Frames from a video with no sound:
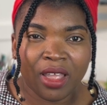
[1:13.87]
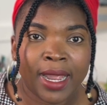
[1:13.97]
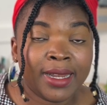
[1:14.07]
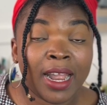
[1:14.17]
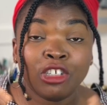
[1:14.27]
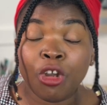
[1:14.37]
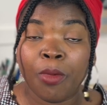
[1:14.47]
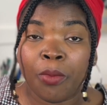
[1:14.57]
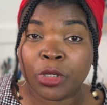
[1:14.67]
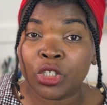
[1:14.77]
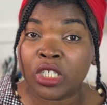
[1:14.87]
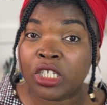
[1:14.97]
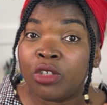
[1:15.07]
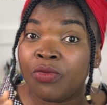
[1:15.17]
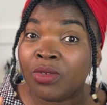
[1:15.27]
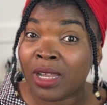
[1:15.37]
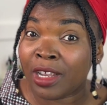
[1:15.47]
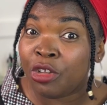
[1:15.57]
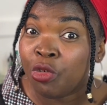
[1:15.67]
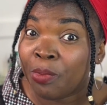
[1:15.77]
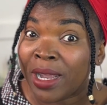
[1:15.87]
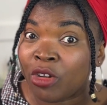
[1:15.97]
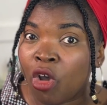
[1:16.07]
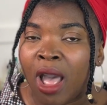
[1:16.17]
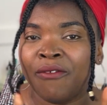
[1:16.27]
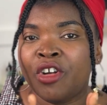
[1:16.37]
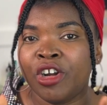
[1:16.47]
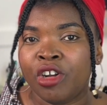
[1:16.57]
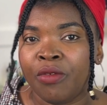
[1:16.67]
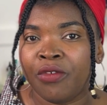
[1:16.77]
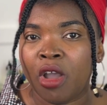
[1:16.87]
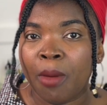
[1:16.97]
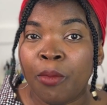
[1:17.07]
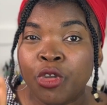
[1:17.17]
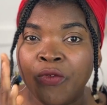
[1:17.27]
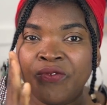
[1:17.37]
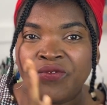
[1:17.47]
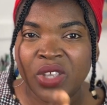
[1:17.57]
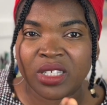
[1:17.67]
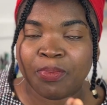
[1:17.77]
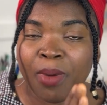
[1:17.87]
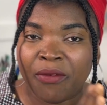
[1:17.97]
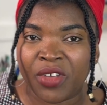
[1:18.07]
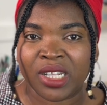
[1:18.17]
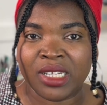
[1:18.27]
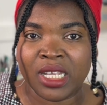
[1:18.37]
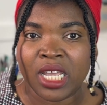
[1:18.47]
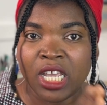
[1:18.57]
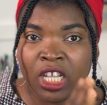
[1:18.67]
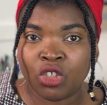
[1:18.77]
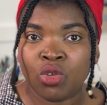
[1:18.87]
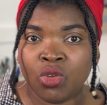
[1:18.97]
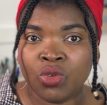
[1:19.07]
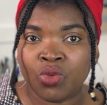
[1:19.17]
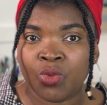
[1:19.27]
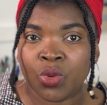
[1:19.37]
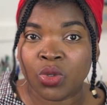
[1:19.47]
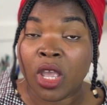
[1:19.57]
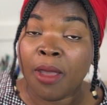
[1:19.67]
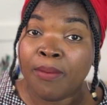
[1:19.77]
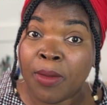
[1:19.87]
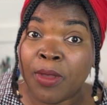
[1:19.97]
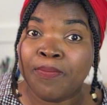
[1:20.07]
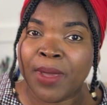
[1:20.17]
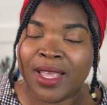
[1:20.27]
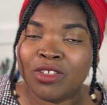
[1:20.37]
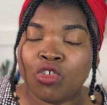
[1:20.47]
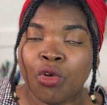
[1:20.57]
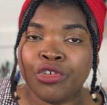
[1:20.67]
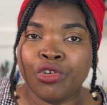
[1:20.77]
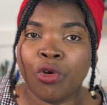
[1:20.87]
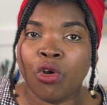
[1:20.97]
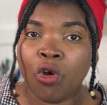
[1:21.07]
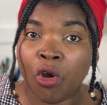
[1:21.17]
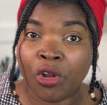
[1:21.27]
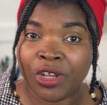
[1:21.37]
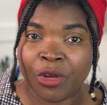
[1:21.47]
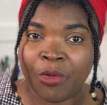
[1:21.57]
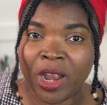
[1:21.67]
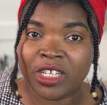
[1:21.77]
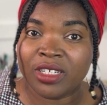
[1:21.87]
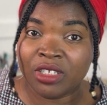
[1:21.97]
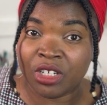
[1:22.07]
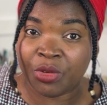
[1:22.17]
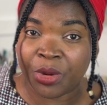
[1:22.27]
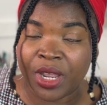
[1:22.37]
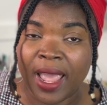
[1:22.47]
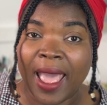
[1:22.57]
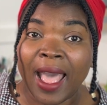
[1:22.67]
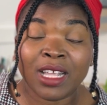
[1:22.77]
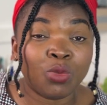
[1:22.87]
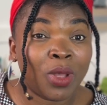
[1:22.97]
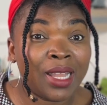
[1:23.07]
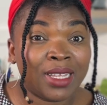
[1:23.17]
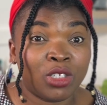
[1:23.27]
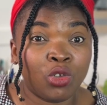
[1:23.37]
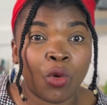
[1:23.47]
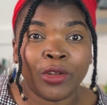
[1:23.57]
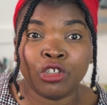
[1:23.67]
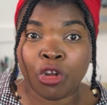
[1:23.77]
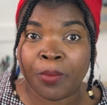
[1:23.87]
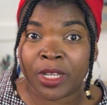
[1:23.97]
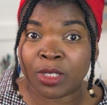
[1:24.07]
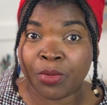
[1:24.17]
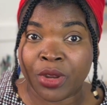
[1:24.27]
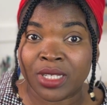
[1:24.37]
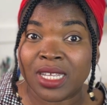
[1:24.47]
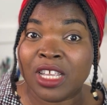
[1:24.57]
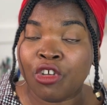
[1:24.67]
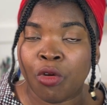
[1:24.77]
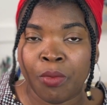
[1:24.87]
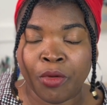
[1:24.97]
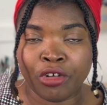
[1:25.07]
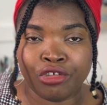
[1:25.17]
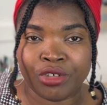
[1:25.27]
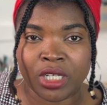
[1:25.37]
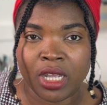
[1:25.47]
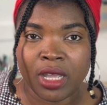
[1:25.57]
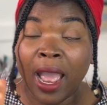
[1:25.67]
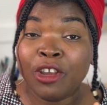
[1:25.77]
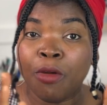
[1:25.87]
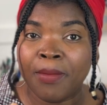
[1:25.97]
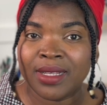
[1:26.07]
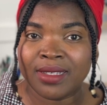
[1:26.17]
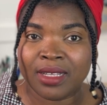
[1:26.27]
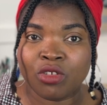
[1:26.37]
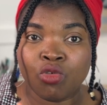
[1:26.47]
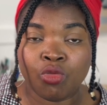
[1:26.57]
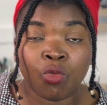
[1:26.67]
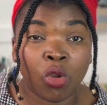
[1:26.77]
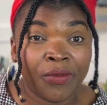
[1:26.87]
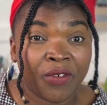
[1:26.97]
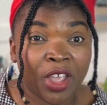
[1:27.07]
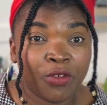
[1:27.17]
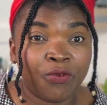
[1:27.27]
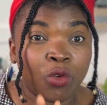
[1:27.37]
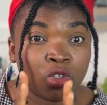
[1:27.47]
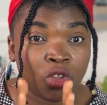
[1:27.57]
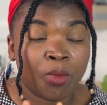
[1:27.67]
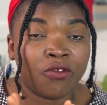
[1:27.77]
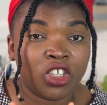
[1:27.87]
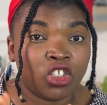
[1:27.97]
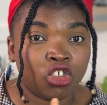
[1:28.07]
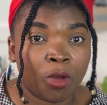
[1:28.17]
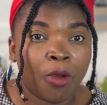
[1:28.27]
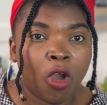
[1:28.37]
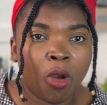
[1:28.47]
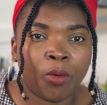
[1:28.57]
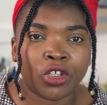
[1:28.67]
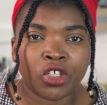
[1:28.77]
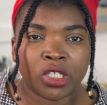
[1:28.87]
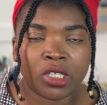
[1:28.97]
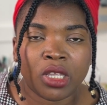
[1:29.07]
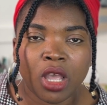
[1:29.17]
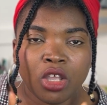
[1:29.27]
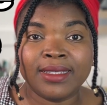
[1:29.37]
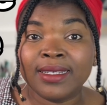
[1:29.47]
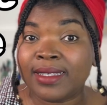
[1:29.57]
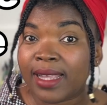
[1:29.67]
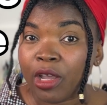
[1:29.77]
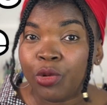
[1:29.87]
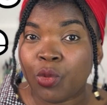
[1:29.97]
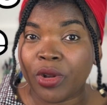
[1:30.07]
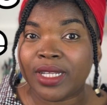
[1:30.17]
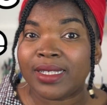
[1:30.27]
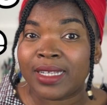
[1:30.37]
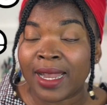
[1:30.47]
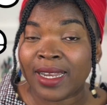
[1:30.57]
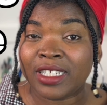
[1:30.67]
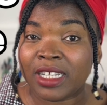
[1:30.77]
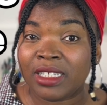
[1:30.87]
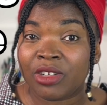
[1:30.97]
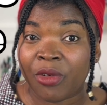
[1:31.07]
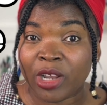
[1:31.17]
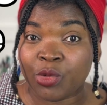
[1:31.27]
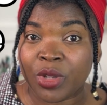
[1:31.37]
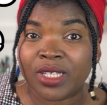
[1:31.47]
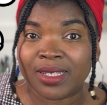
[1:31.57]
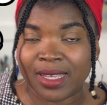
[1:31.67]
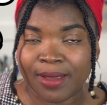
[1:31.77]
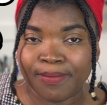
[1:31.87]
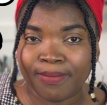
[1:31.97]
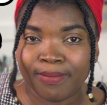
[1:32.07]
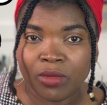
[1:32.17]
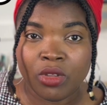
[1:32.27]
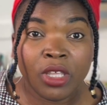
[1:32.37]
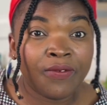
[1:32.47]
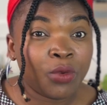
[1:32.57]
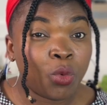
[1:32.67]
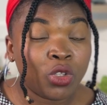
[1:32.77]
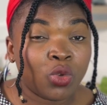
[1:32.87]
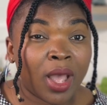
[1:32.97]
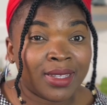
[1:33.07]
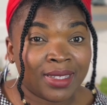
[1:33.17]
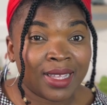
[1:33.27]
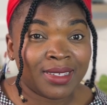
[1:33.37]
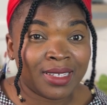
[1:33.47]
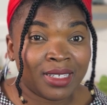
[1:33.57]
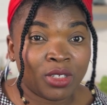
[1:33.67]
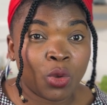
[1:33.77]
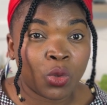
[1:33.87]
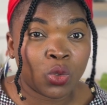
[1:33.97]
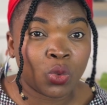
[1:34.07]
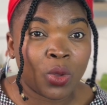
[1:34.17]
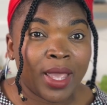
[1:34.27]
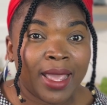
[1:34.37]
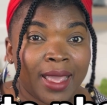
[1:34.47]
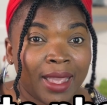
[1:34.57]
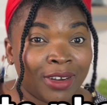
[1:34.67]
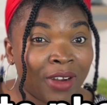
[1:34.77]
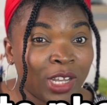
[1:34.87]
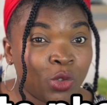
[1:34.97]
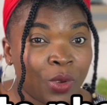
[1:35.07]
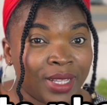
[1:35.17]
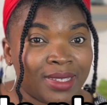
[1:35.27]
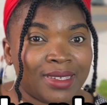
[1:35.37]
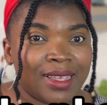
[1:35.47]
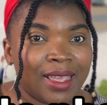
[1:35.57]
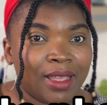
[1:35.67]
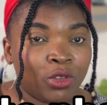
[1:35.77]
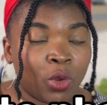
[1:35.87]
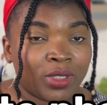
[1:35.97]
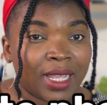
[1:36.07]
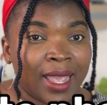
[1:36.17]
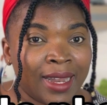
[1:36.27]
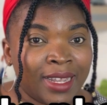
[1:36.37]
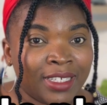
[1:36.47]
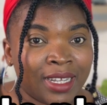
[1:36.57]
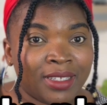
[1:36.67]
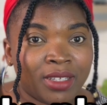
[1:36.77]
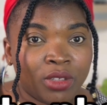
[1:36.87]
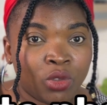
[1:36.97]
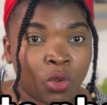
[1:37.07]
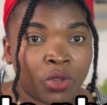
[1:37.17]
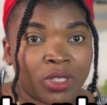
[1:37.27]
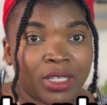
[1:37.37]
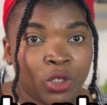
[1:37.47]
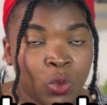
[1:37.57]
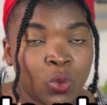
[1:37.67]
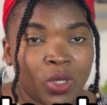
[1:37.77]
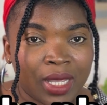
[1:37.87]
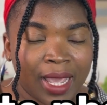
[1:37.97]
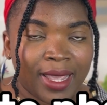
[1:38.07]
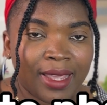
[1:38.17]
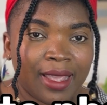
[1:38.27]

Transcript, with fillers: There are job opportunities that you might not have heard of, but you fit perfectly into those roles, maybe based on your undergraduate degree as well as your job experience in your home country. And your master's could qualify you for some of these job opportunities. The second one is N H S graduate scheme. If you want to access this, go to graduates dot N H S dot U K